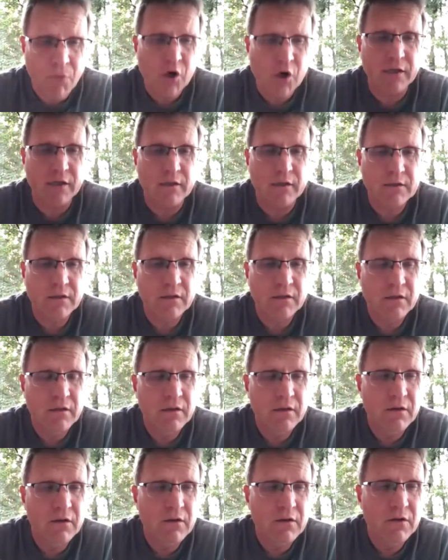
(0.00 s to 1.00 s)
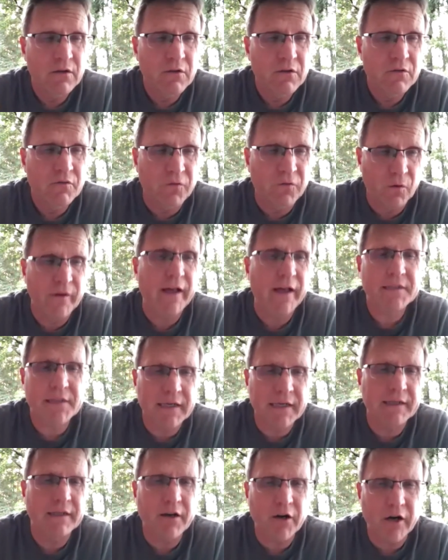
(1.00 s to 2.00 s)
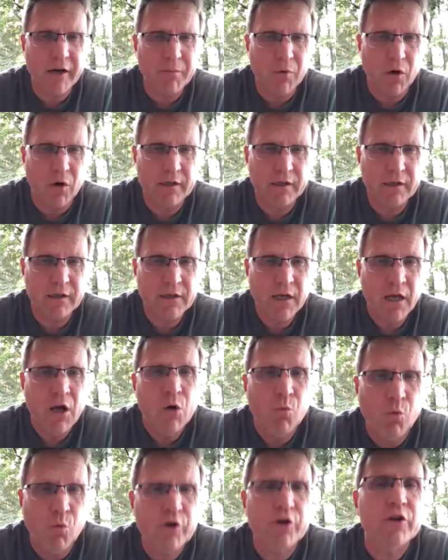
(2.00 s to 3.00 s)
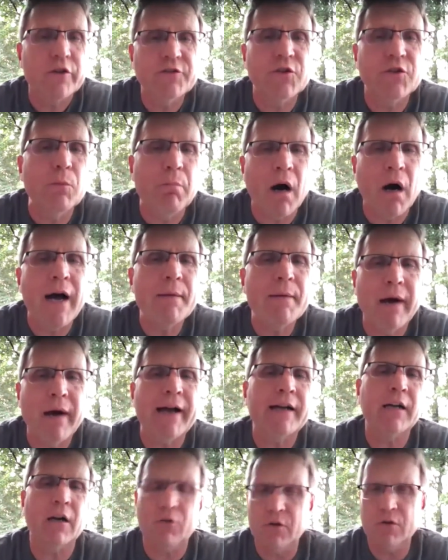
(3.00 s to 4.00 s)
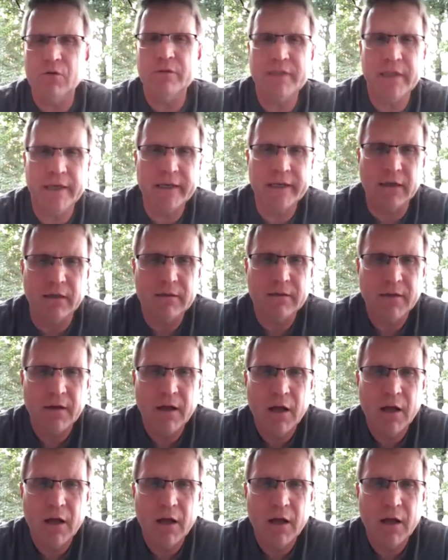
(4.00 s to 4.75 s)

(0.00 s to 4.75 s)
market for that secondary market. We're going to buy back our own data.